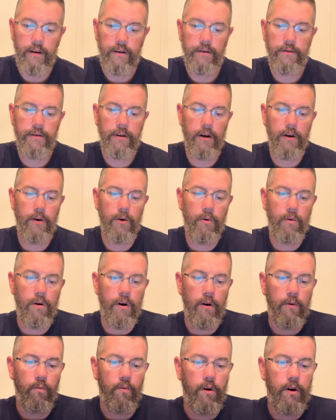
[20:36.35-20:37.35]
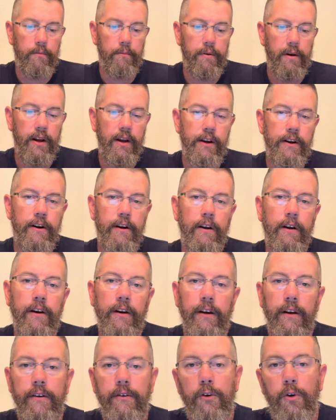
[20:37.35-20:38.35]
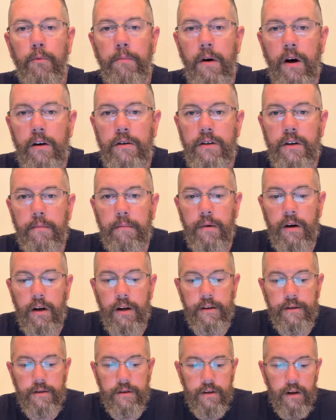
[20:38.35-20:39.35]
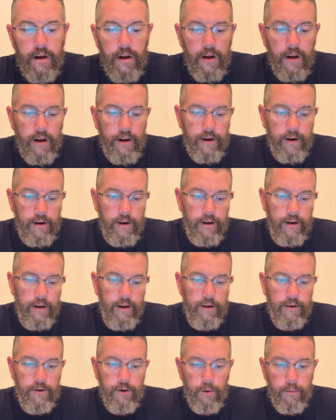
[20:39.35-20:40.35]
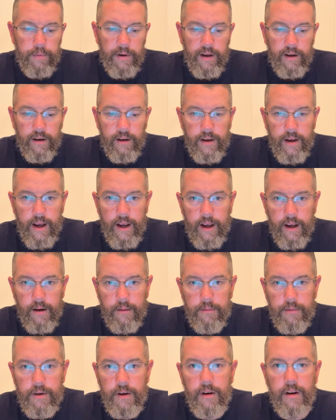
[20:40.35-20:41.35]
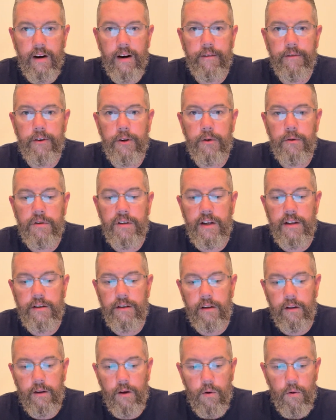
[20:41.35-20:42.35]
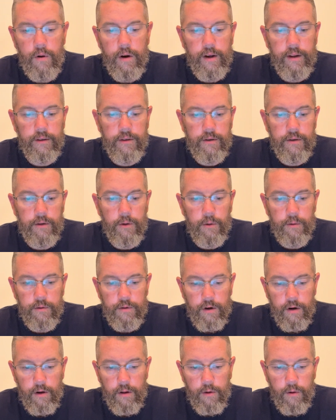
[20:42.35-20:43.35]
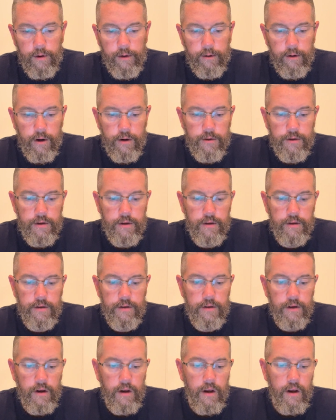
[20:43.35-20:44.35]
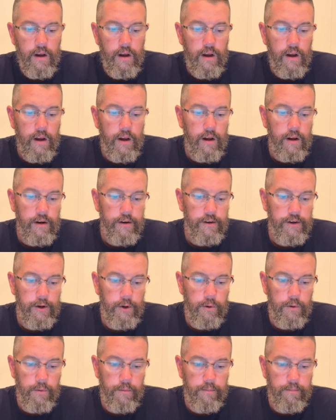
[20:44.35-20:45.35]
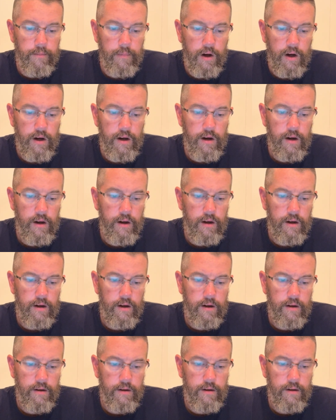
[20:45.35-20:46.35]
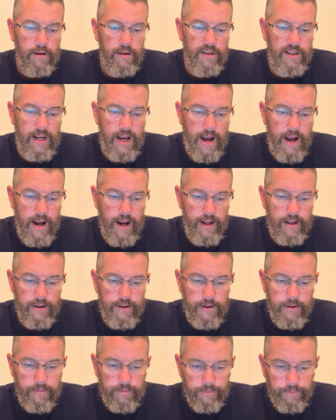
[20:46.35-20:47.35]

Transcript: So on one pig, you're going to get 2 Boston butts. You're going to get 2 picnic hams. You're going to have 2 sets of loins, 2 sirloin roses, 2 sides.